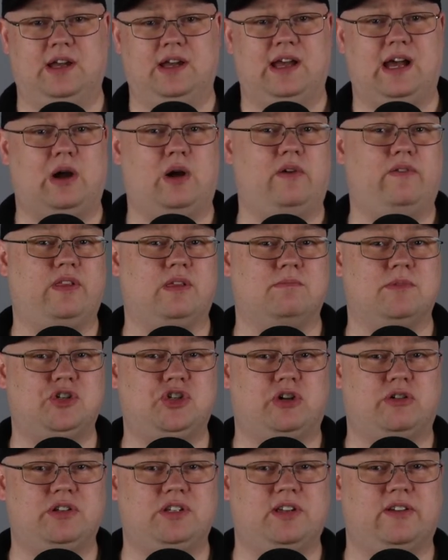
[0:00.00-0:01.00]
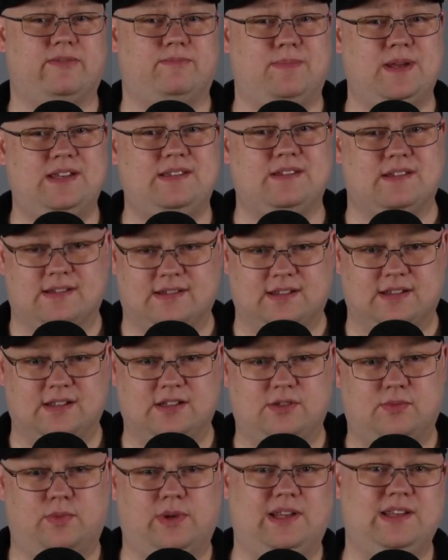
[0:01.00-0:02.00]
However, the majority of
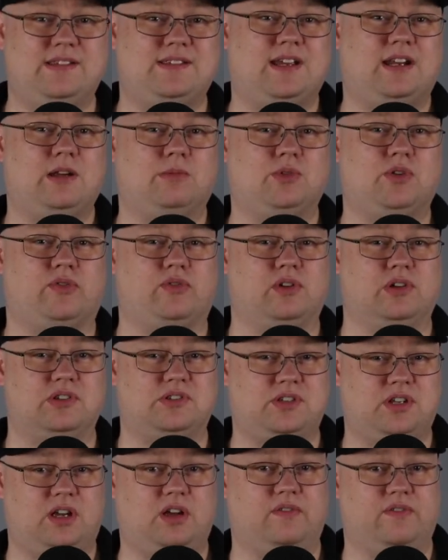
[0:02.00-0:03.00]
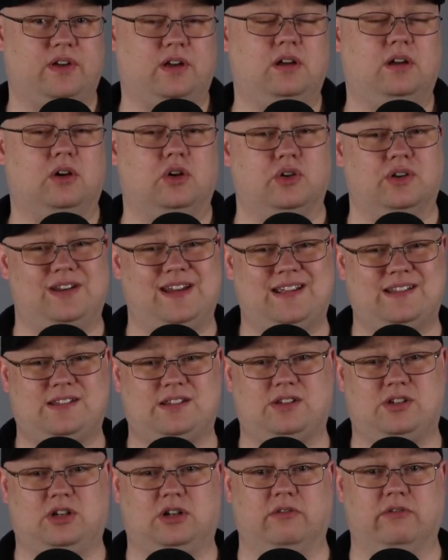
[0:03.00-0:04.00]
businesses will instead opt for a server or NAS
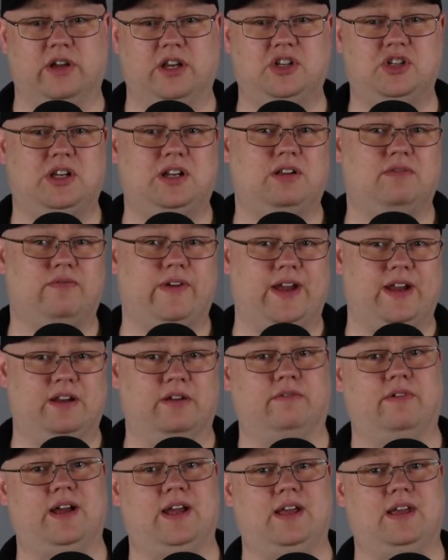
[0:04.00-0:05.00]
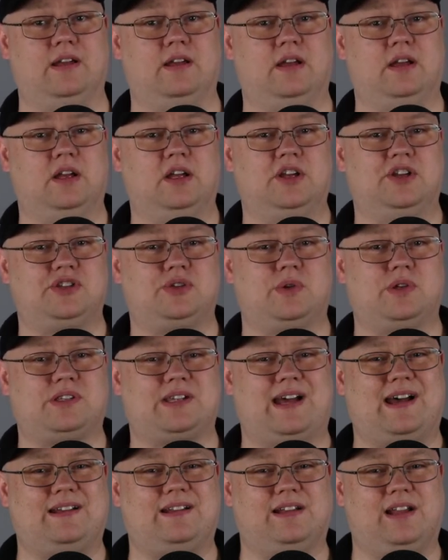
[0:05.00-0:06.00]
storage in a RAID array, so as
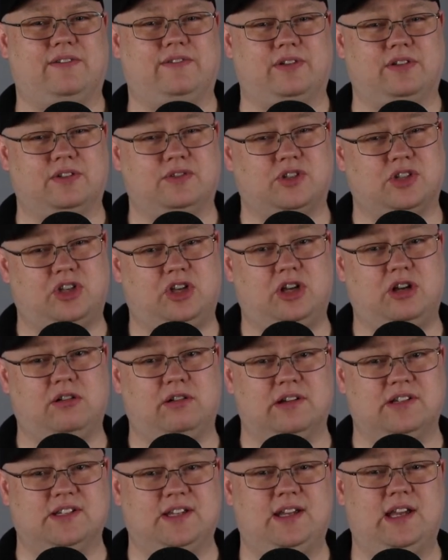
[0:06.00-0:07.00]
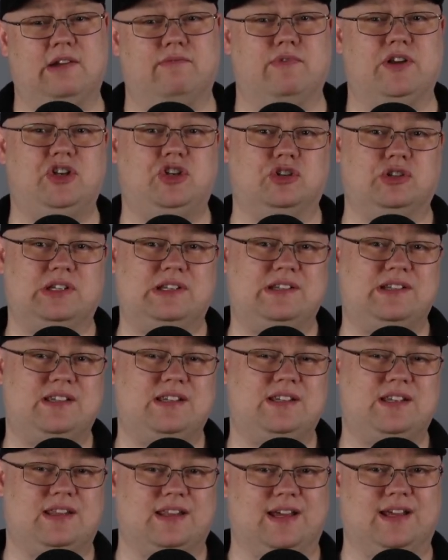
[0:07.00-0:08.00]
to add a level of security and redundancy
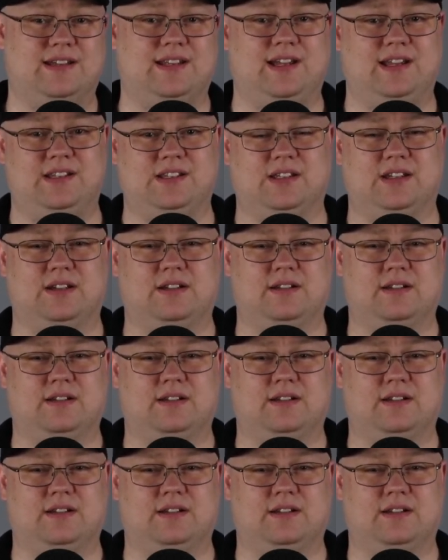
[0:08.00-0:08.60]
to their data.